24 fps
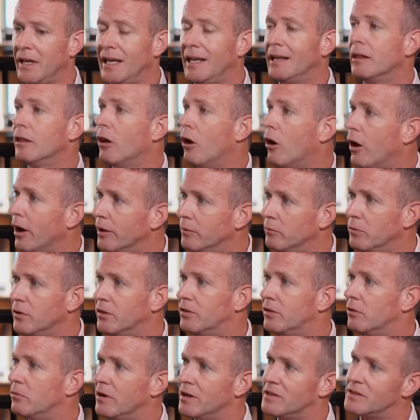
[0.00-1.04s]
in line
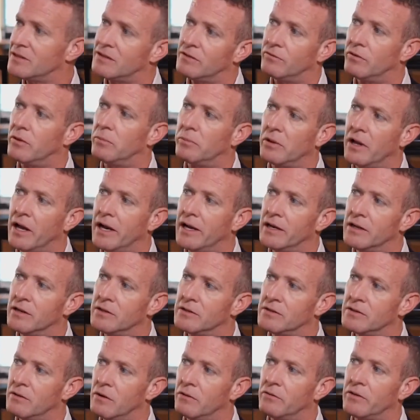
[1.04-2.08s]
with the rest of the
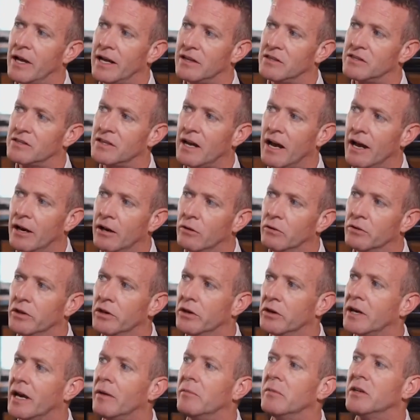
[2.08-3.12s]
players of that scale
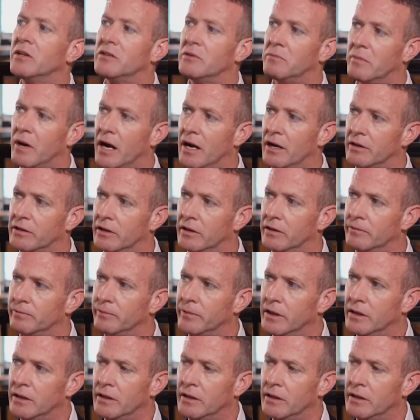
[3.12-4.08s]
that are coming to market.